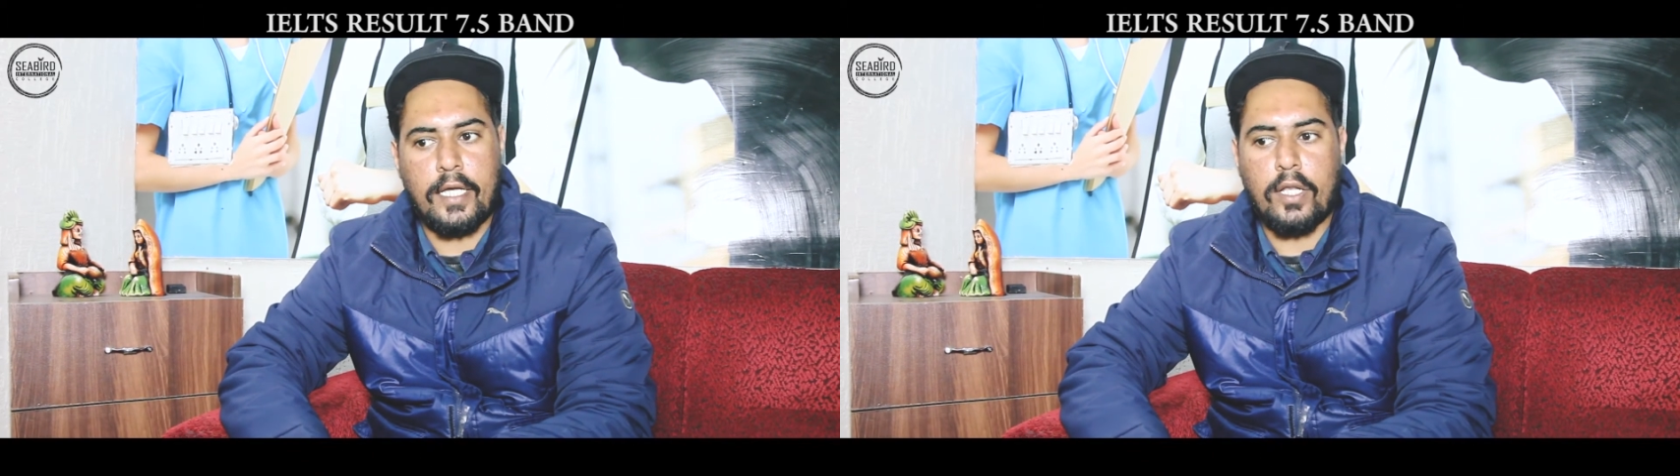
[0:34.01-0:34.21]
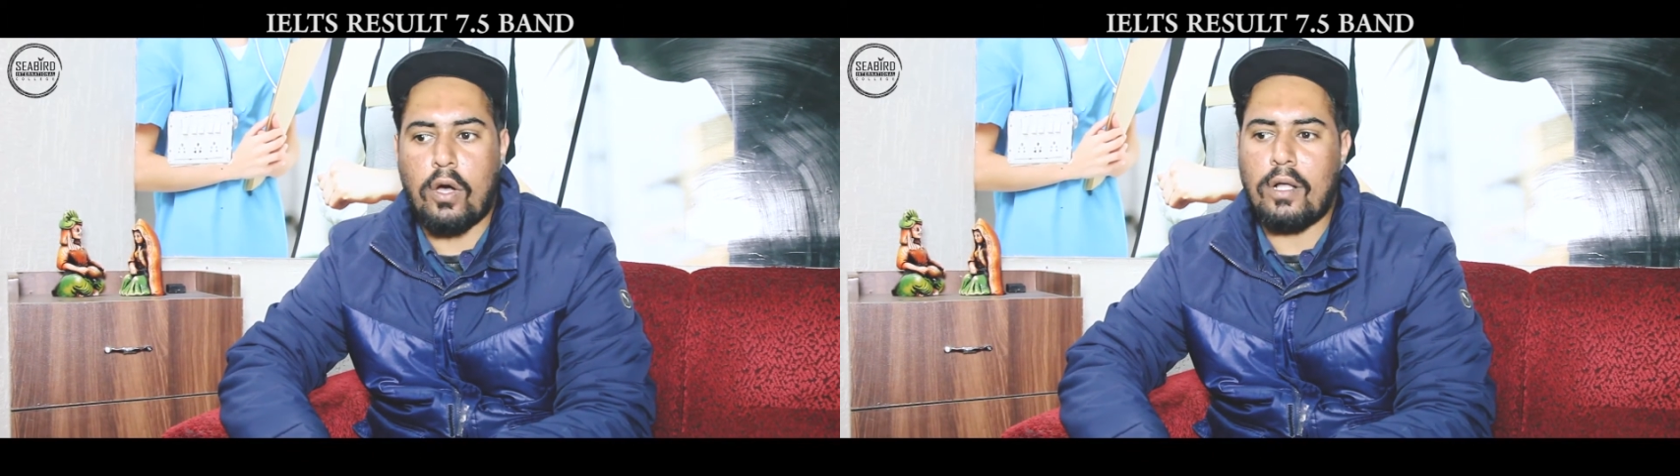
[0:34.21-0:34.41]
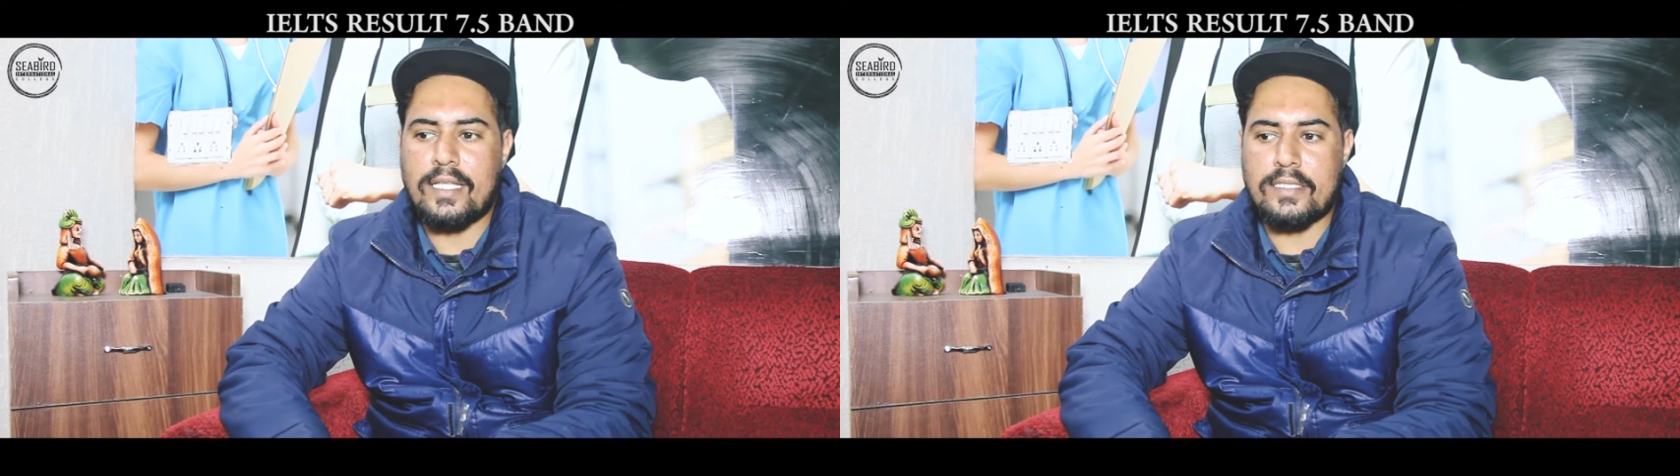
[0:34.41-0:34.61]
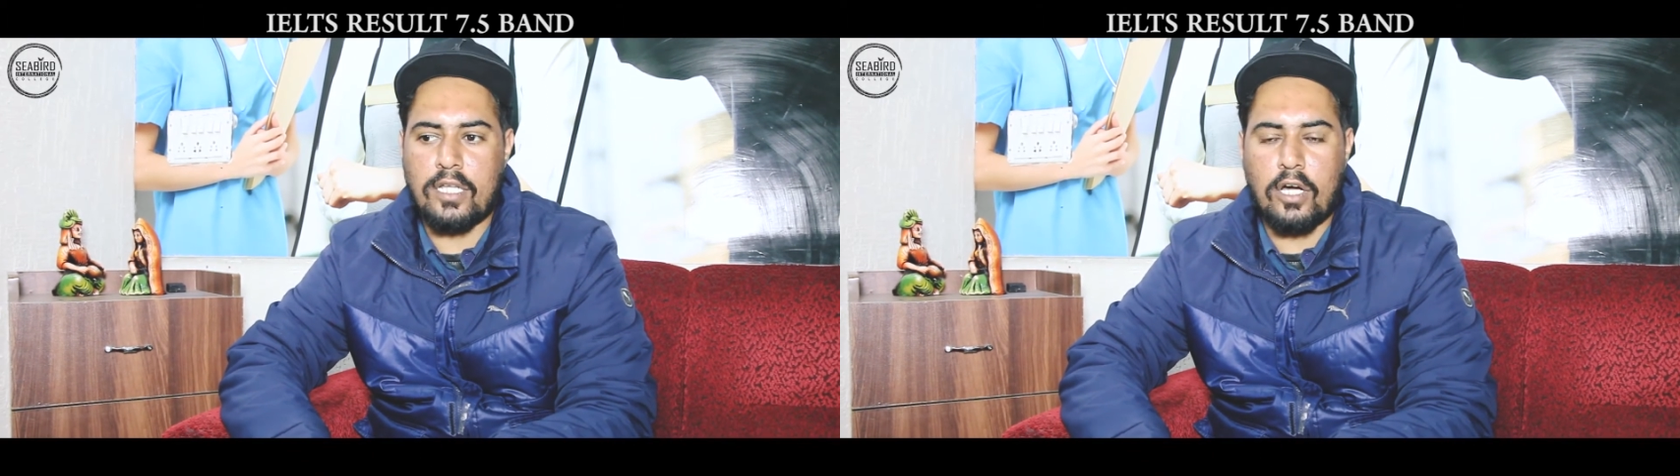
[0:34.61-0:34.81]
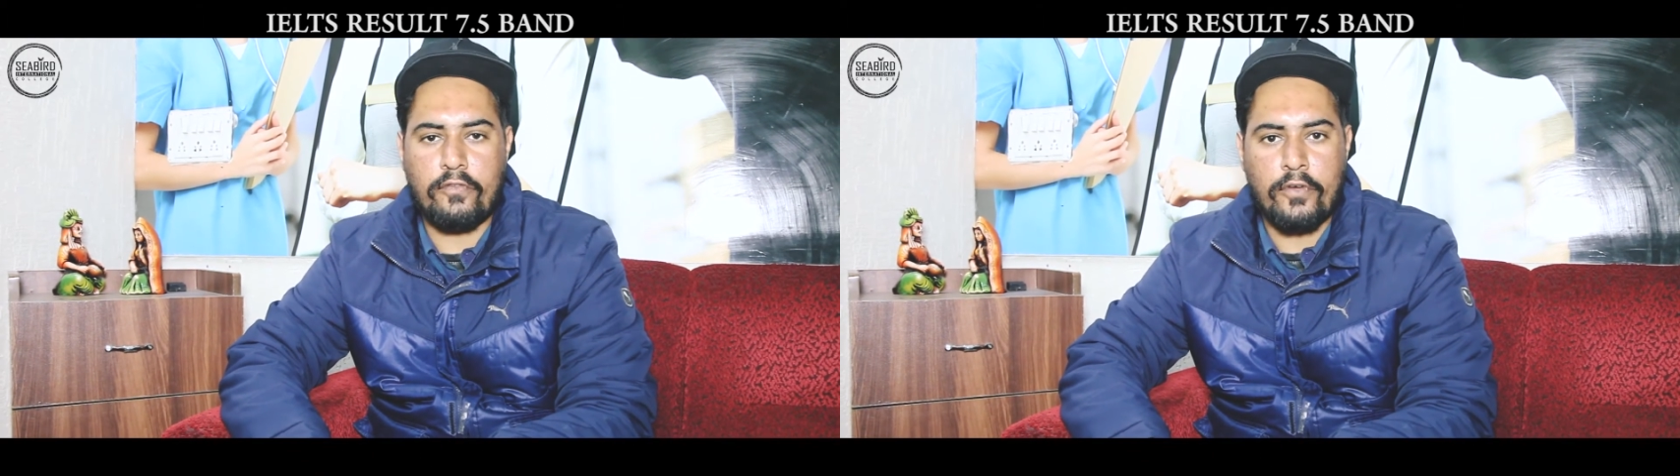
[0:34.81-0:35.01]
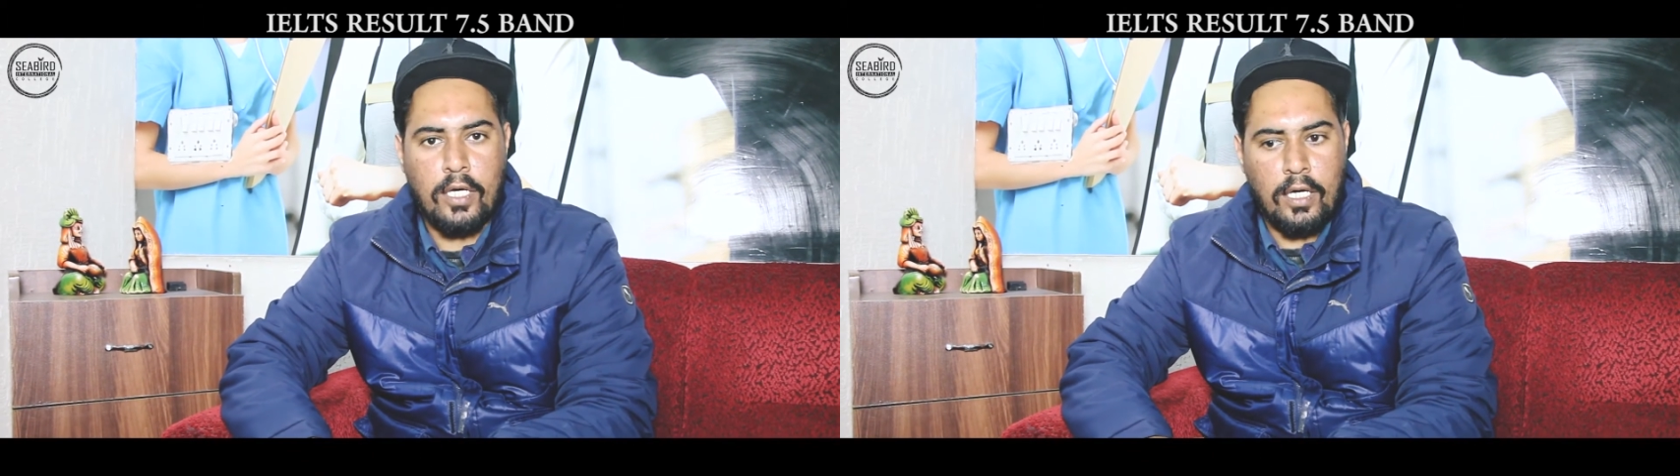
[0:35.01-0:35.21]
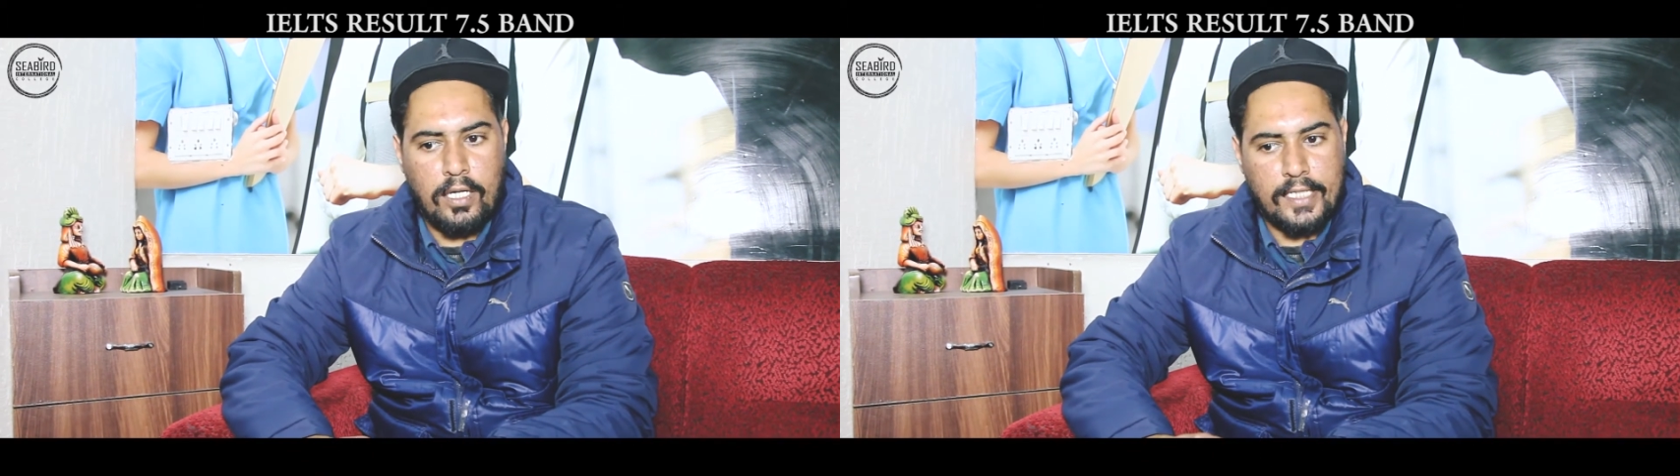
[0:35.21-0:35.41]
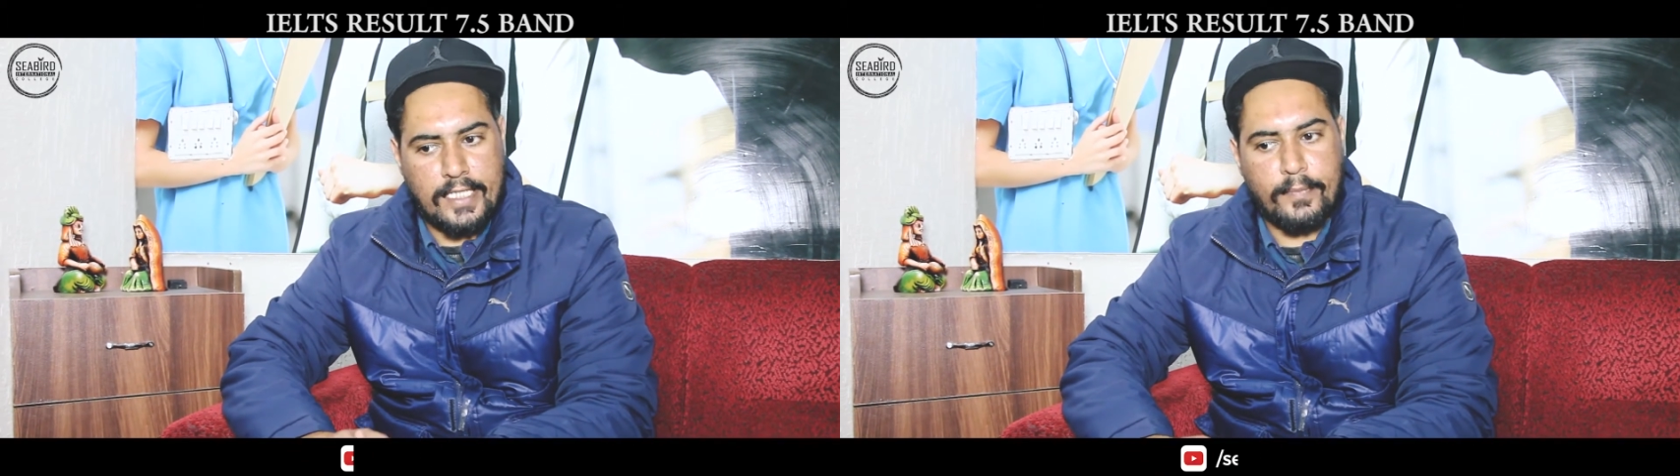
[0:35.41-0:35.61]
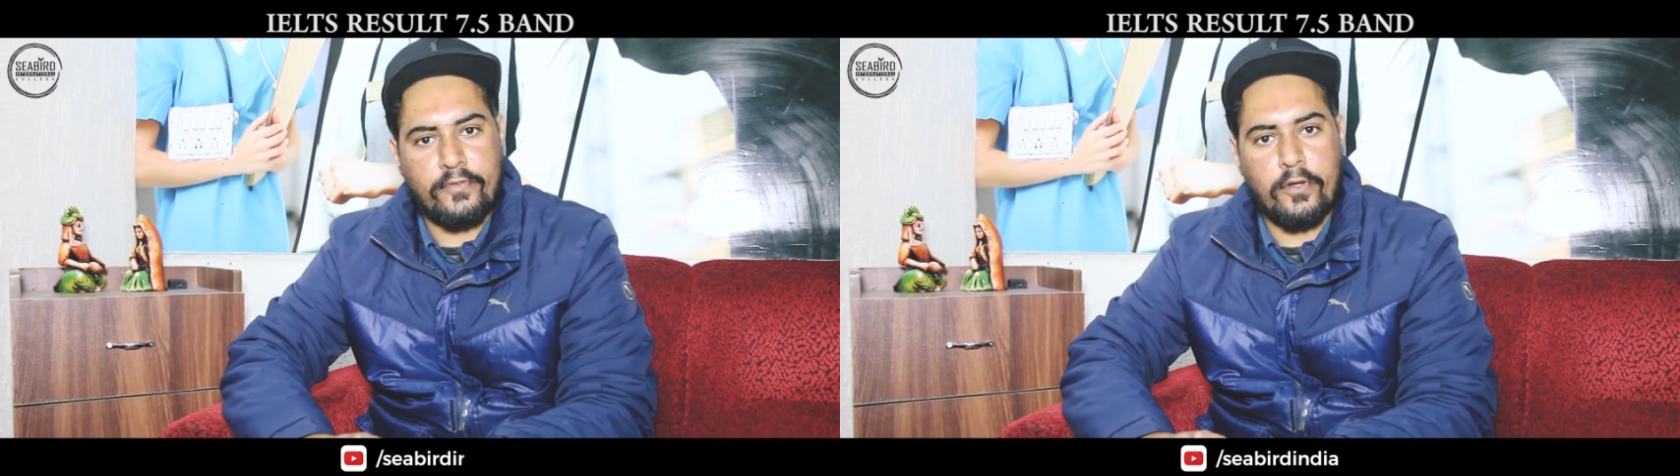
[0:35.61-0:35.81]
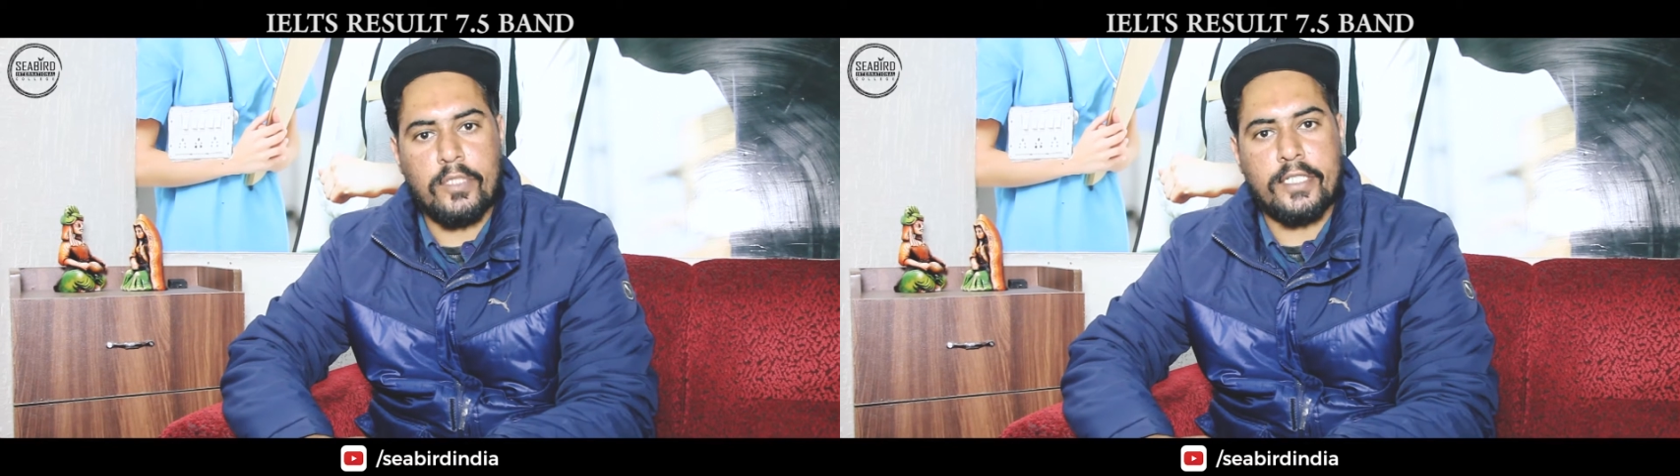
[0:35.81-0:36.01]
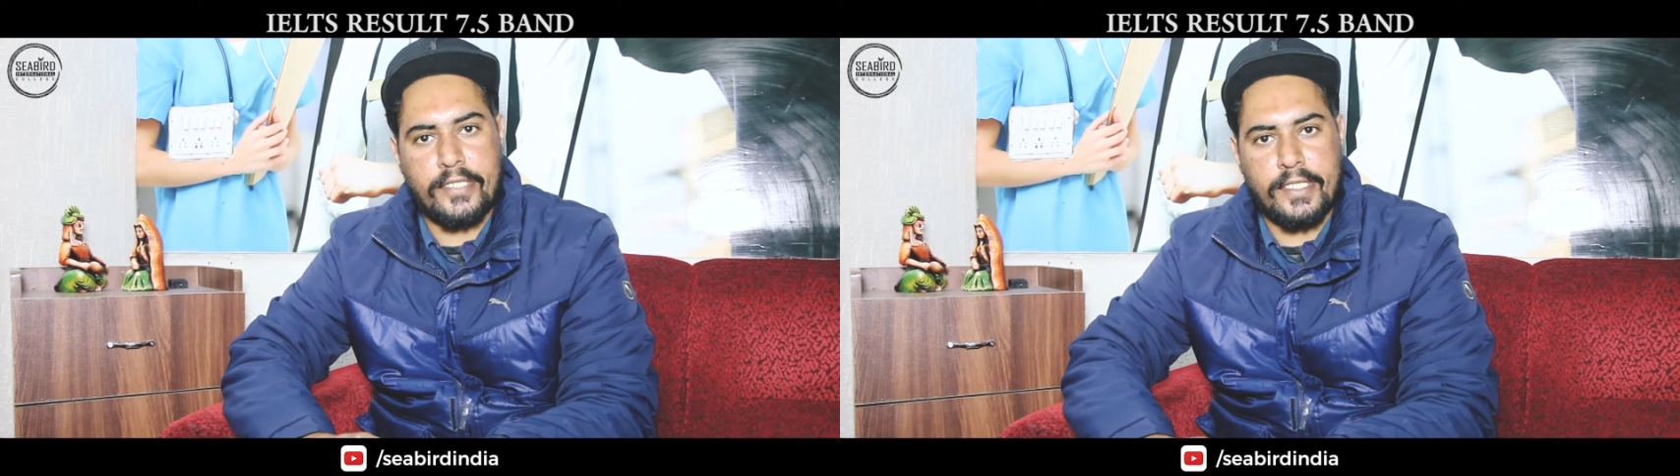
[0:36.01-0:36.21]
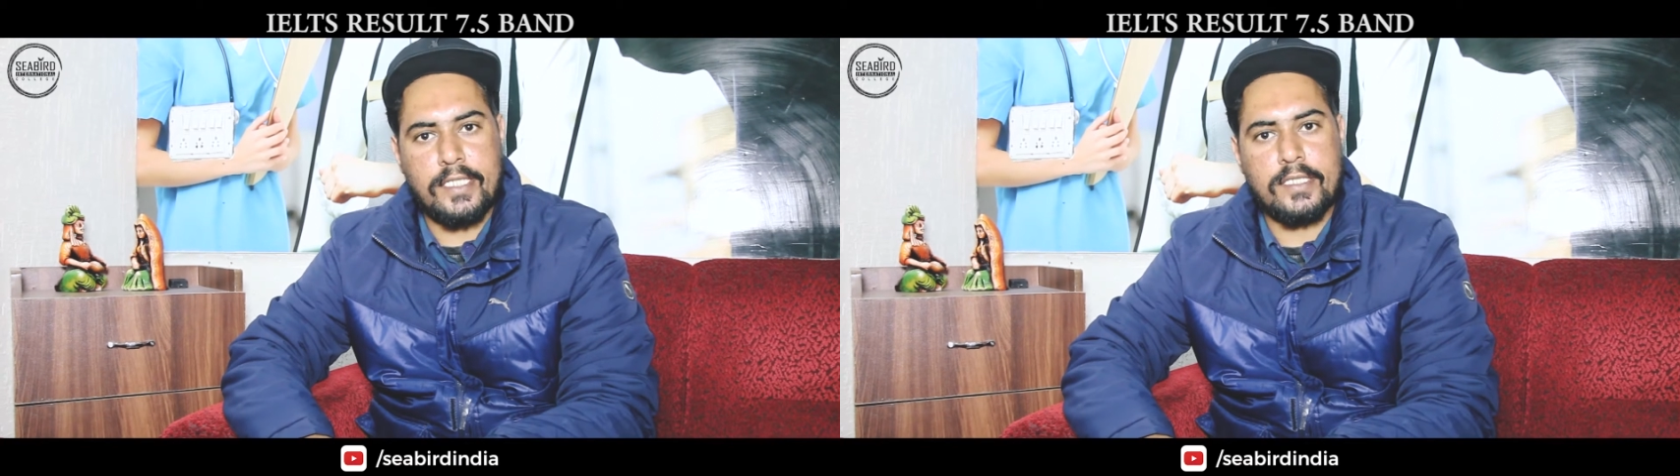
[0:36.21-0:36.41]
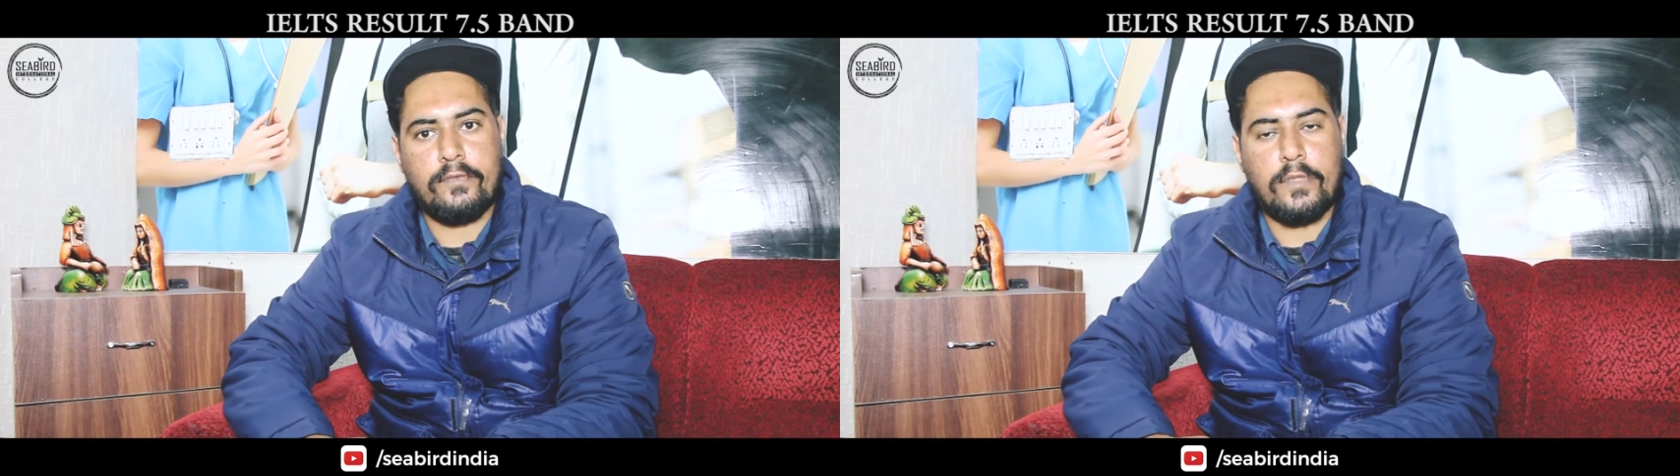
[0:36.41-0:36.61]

And all the staff, except from the trainers,